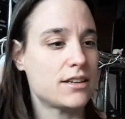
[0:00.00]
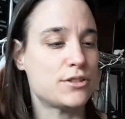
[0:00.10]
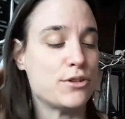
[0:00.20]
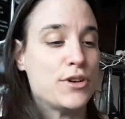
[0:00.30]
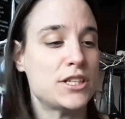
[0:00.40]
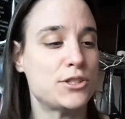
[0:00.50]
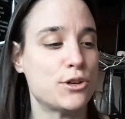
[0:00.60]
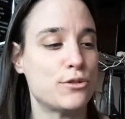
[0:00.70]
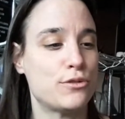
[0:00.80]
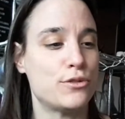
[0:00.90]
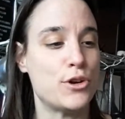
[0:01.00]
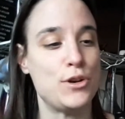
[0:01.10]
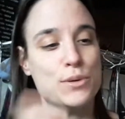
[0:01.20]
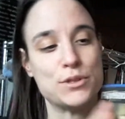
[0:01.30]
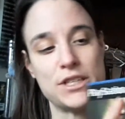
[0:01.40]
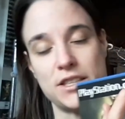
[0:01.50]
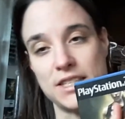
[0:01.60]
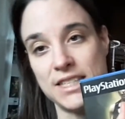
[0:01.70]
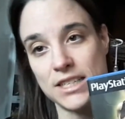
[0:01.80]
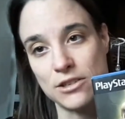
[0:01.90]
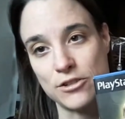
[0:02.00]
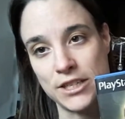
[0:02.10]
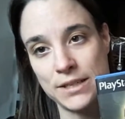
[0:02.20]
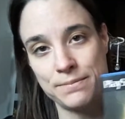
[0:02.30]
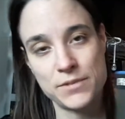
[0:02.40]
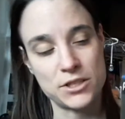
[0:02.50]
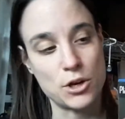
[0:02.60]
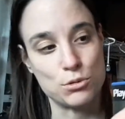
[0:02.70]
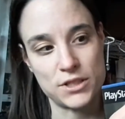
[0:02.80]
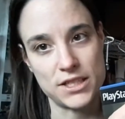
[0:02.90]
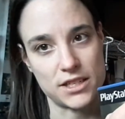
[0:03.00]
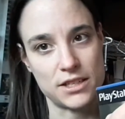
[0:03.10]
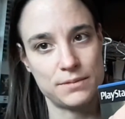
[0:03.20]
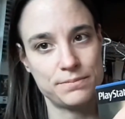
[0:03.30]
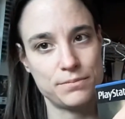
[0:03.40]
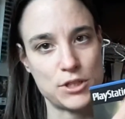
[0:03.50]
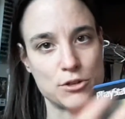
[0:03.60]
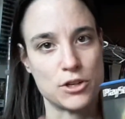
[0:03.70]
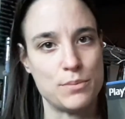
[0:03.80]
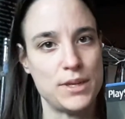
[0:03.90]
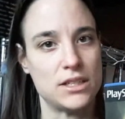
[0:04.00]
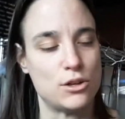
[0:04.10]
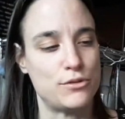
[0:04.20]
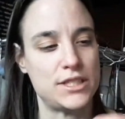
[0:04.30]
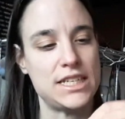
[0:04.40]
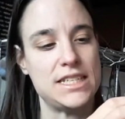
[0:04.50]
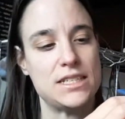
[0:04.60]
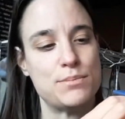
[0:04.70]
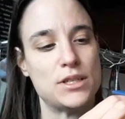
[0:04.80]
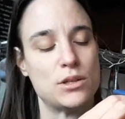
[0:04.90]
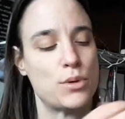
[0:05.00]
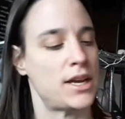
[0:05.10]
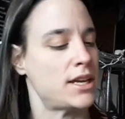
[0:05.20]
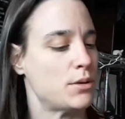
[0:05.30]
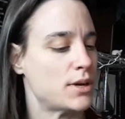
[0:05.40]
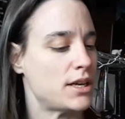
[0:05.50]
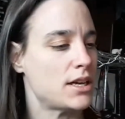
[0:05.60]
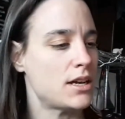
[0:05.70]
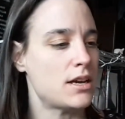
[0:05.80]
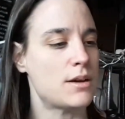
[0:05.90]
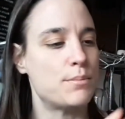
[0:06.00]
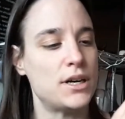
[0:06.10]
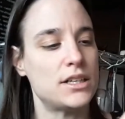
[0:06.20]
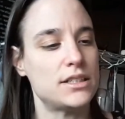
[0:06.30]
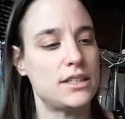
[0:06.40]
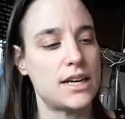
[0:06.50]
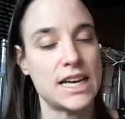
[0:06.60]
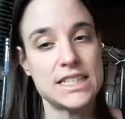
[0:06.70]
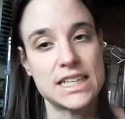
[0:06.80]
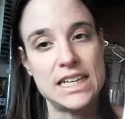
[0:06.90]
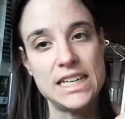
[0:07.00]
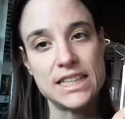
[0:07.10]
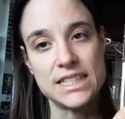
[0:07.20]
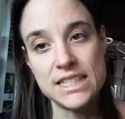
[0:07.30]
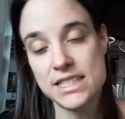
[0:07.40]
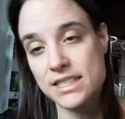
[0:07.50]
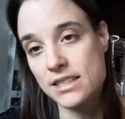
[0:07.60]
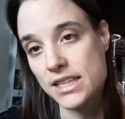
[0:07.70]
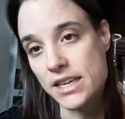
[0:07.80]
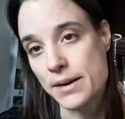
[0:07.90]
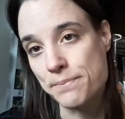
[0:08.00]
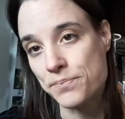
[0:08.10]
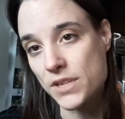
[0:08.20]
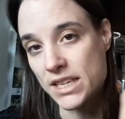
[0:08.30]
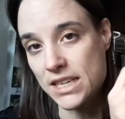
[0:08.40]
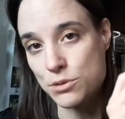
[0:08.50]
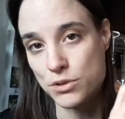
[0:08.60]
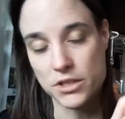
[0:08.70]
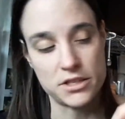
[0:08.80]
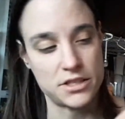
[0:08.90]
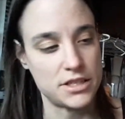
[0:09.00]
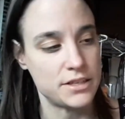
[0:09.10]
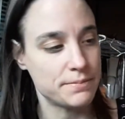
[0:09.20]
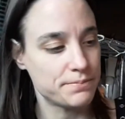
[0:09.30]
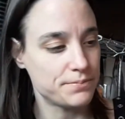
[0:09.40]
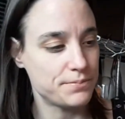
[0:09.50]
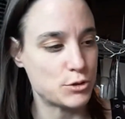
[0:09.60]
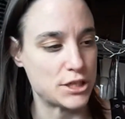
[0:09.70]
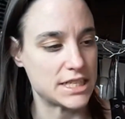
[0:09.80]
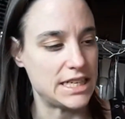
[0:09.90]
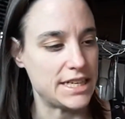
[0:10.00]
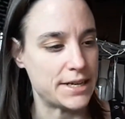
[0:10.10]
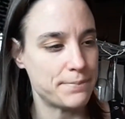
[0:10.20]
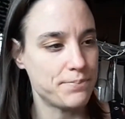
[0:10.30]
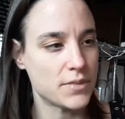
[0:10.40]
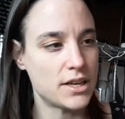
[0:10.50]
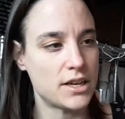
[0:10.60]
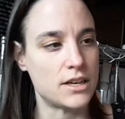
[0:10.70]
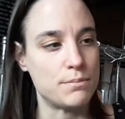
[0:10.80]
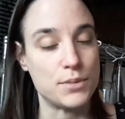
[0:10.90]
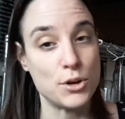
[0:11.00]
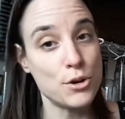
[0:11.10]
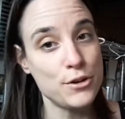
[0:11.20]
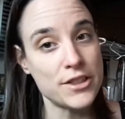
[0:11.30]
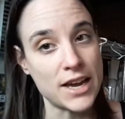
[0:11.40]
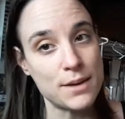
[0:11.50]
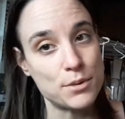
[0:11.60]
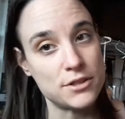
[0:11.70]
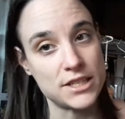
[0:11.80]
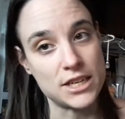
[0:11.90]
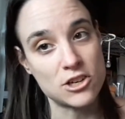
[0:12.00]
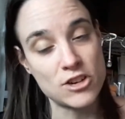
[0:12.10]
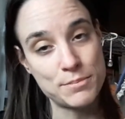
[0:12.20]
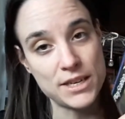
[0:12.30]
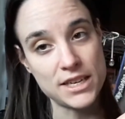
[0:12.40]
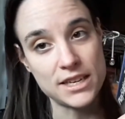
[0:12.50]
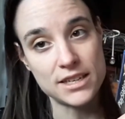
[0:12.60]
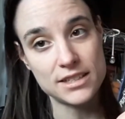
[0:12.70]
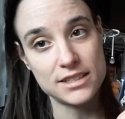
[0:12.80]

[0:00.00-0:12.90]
So first off, not only was it the sticker on it, it's an old sticker, which I'm going to peel off, it's easy to peel away anyway, but I had to clean the case was dirty, so I had to clean it, but not only that, but it was in a crappy,